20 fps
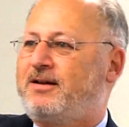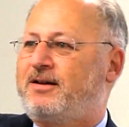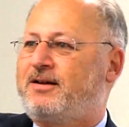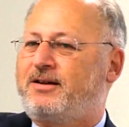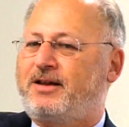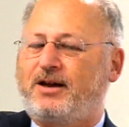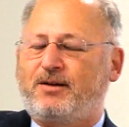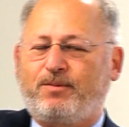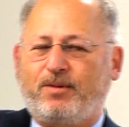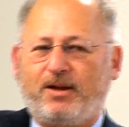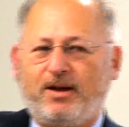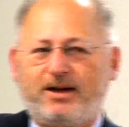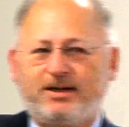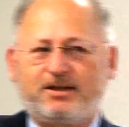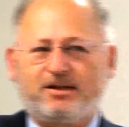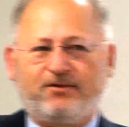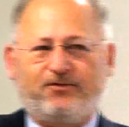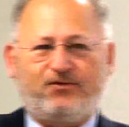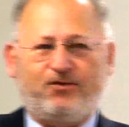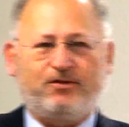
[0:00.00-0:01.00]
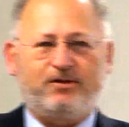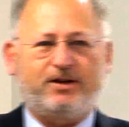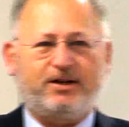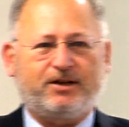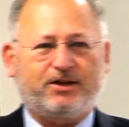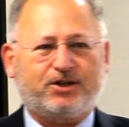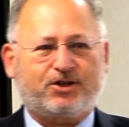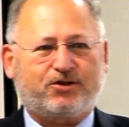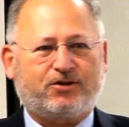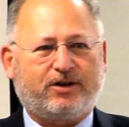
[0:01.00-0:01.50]
They apply to the food
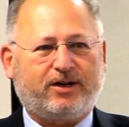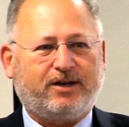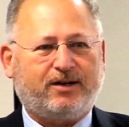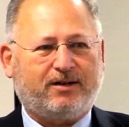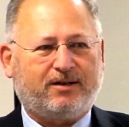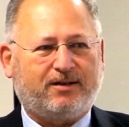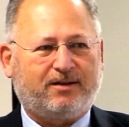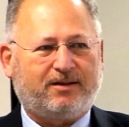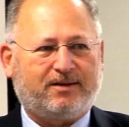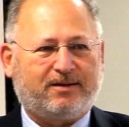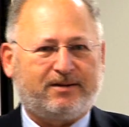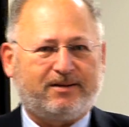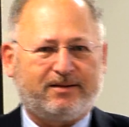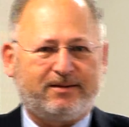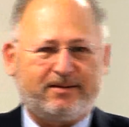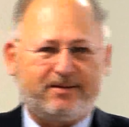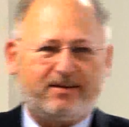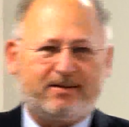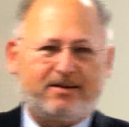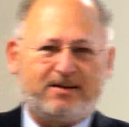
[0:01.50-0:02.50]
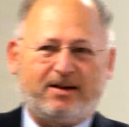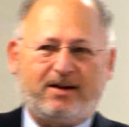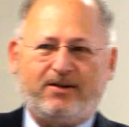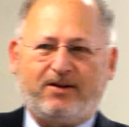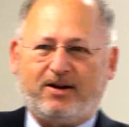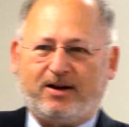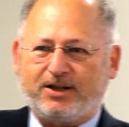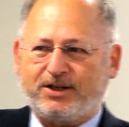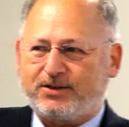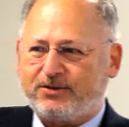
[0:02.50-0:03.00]
industry, and the
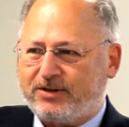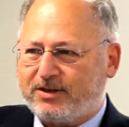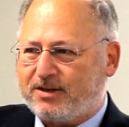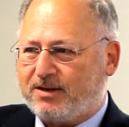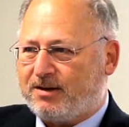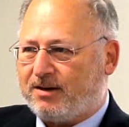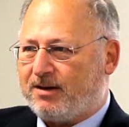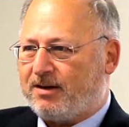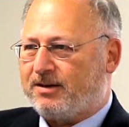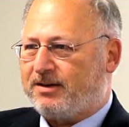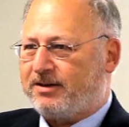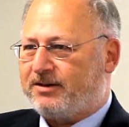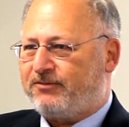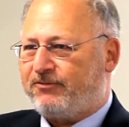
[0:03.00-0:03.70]
answer is God.